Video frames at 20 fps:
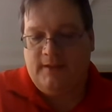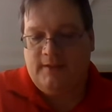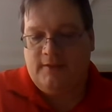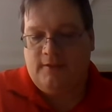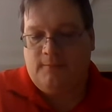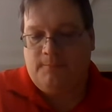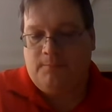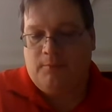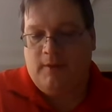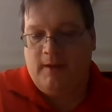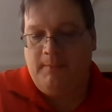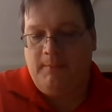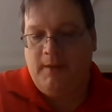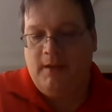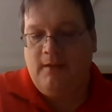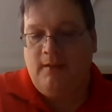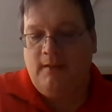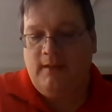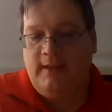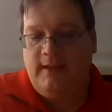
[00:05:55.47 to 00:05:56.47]
So
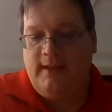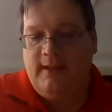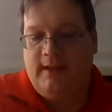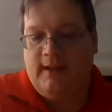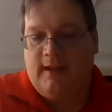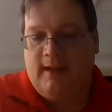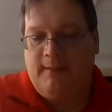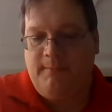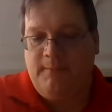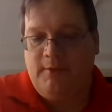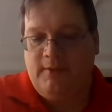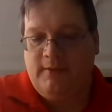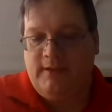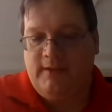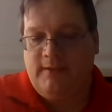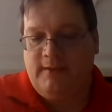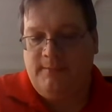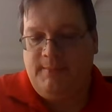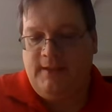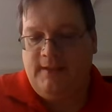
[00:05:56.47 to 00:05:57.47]
primarily, I'm
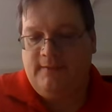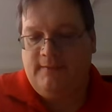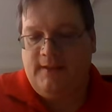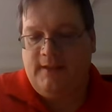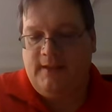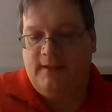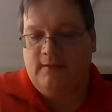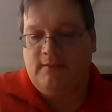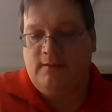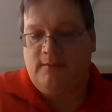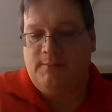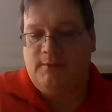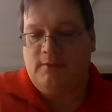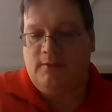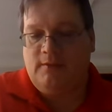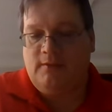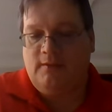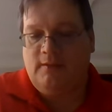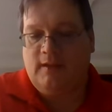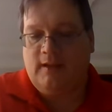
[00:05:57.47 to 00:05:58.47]
going to be
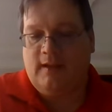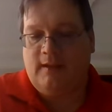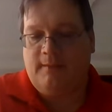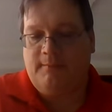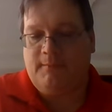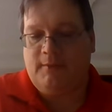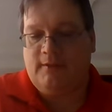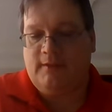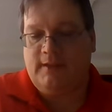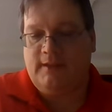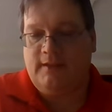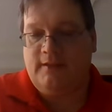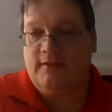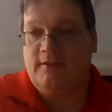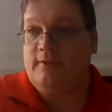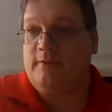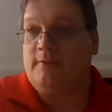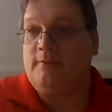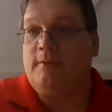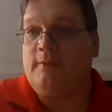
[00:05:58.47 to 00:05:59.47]
available. I'm going
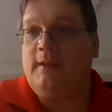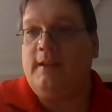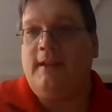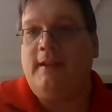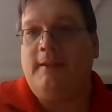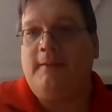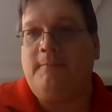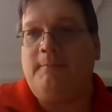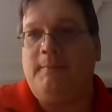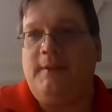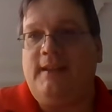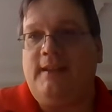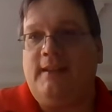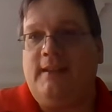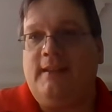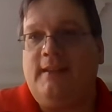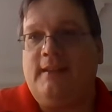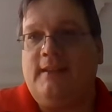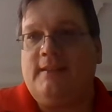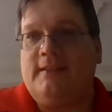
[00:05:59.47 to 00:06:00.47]
to
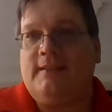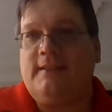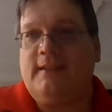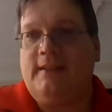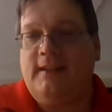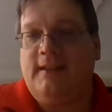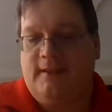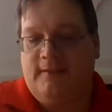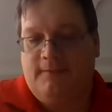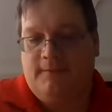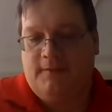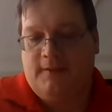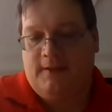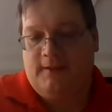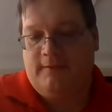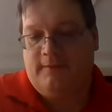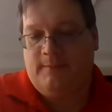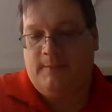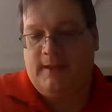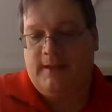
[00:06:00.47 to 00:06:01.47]
be sitting in
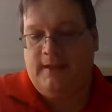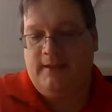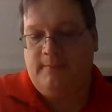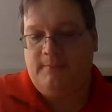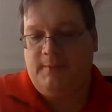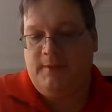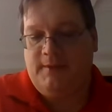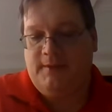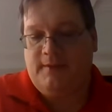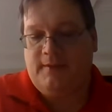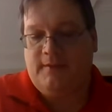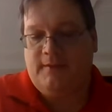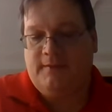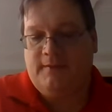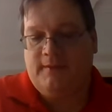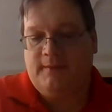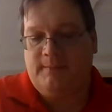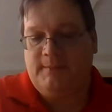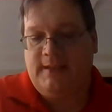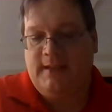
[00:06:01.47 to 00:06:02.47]
front of my computer
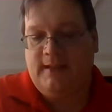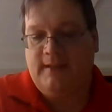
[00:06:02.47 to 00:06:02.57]
from